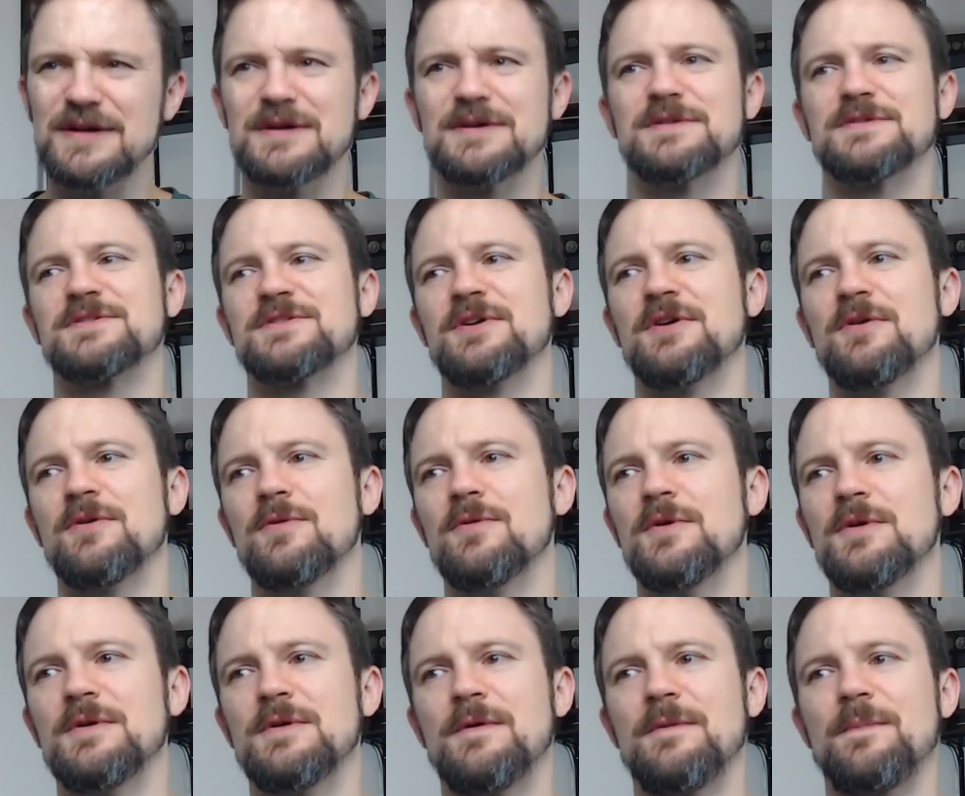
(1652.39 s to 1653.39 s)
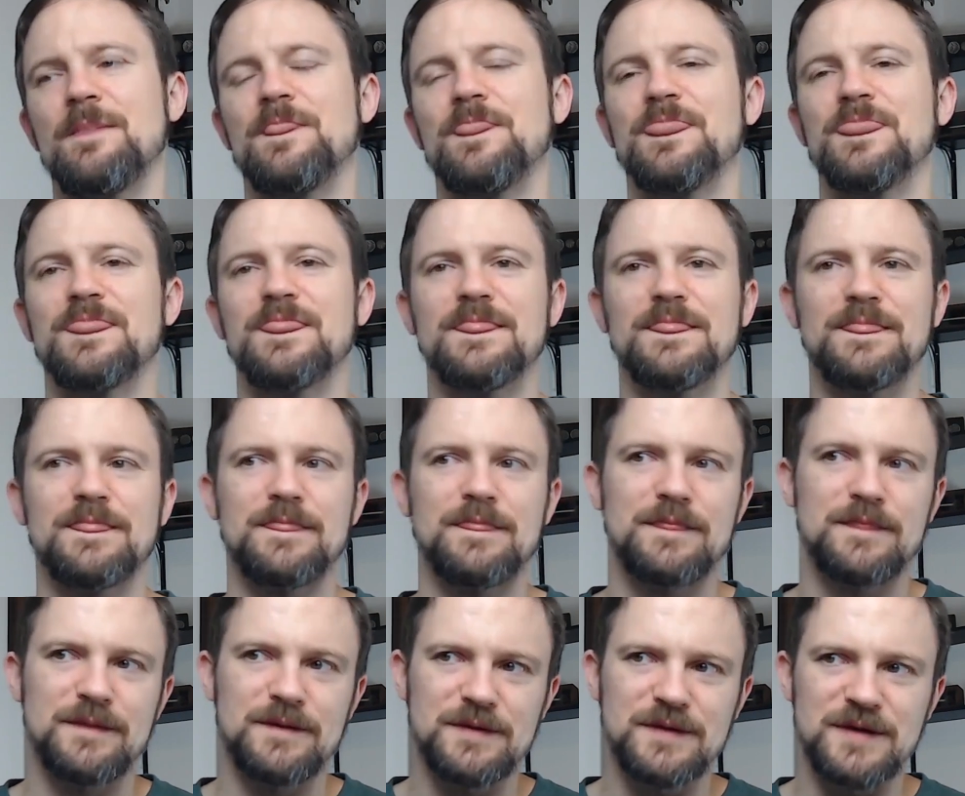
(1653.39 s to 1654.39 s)
So,
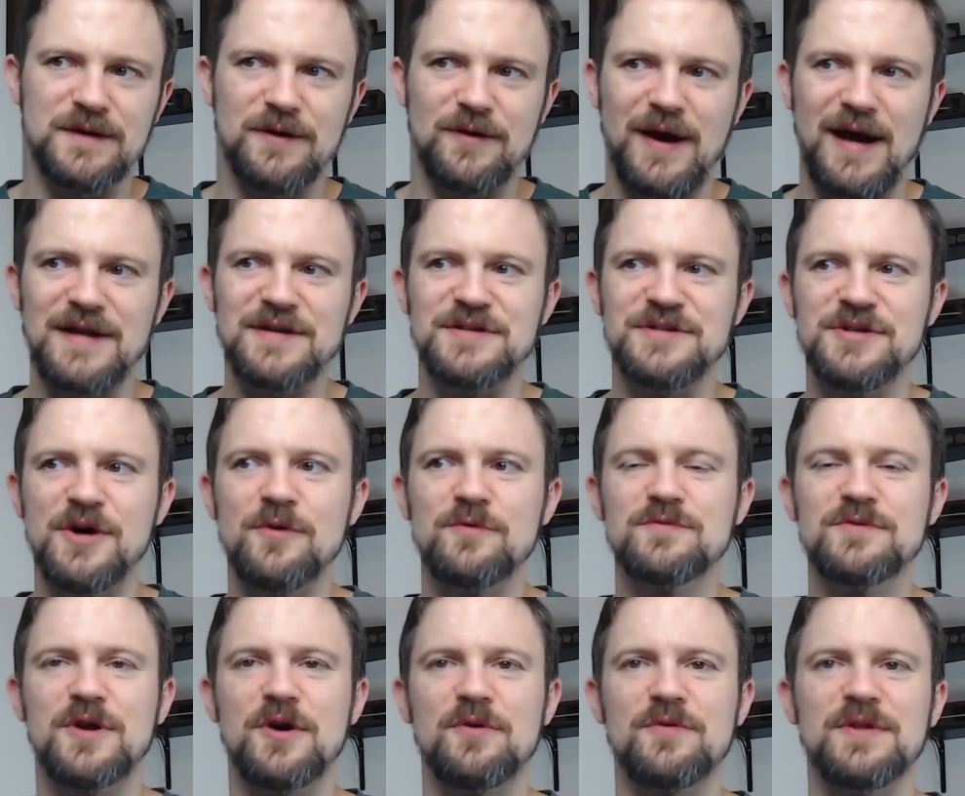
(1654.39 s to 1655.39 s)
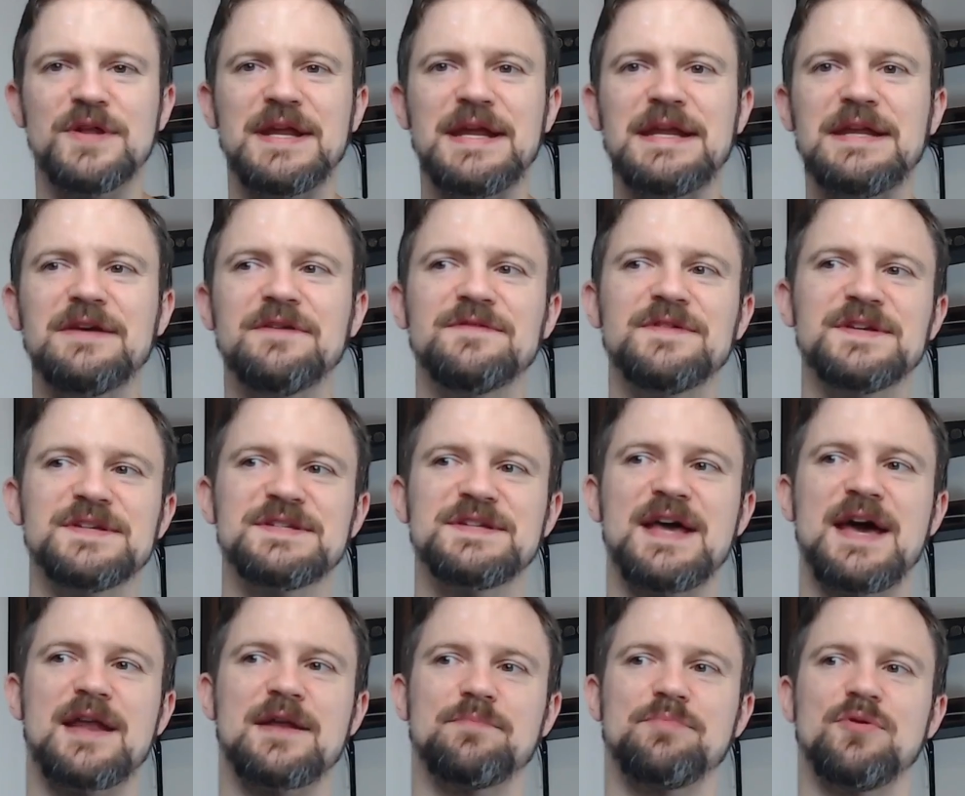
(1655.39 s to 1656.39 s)
you know, I don't know that any of these
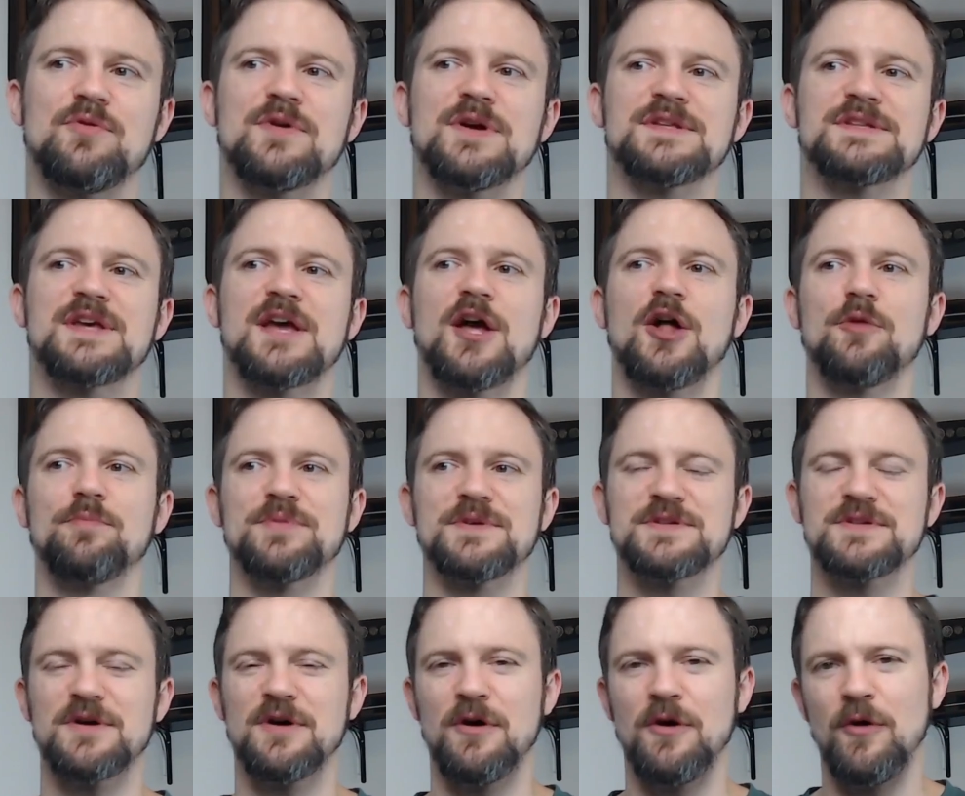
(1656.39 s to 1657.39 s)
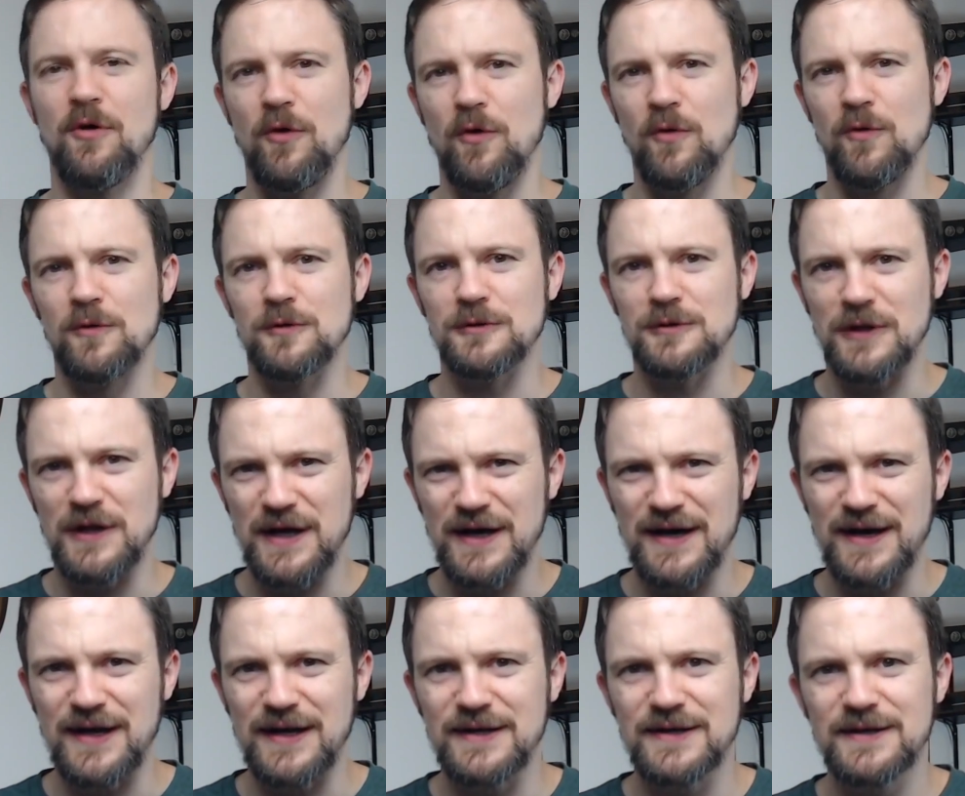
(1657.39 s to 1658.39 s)
data points help us a whole
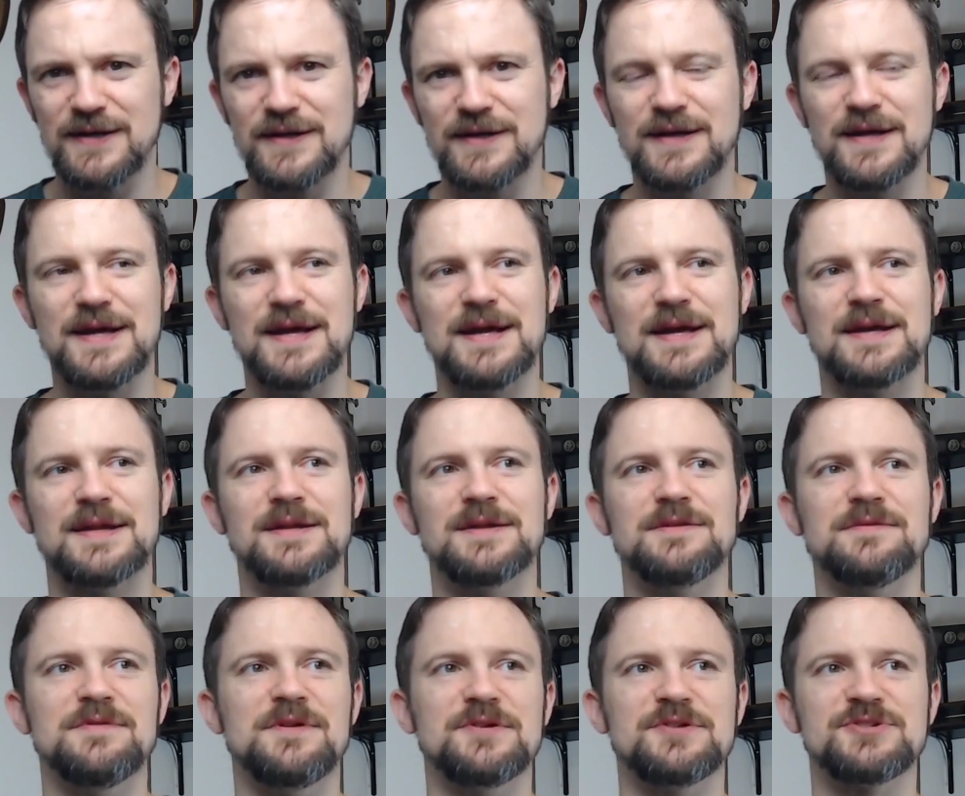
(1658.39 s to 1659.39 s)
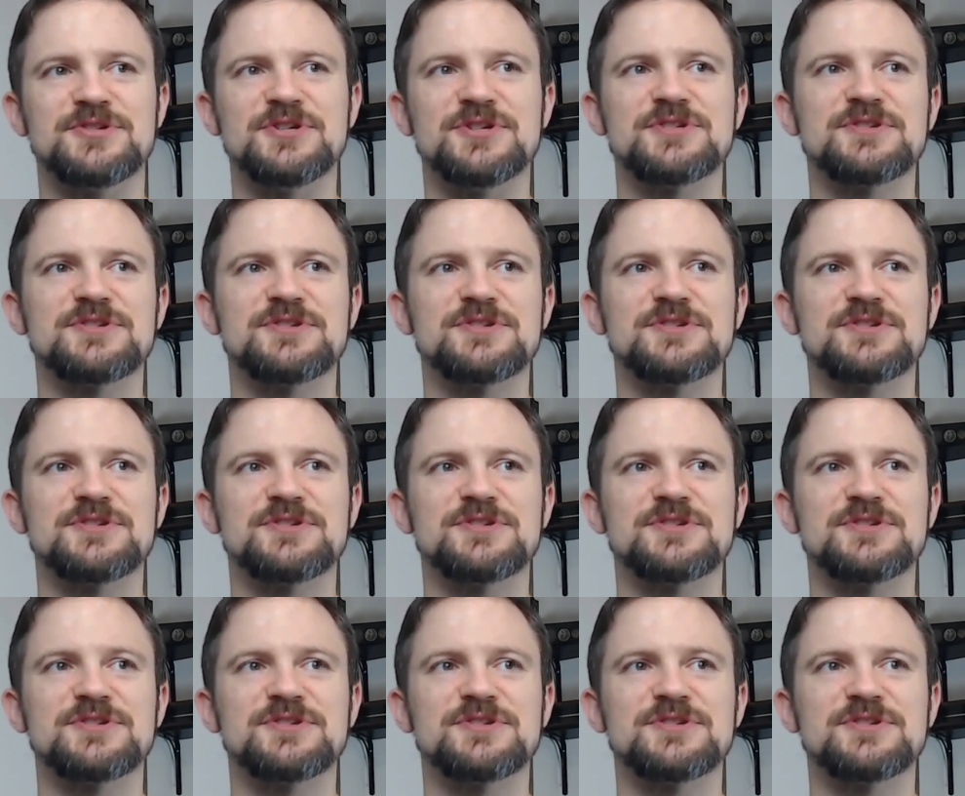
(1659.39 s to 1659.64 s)
lot, and there's just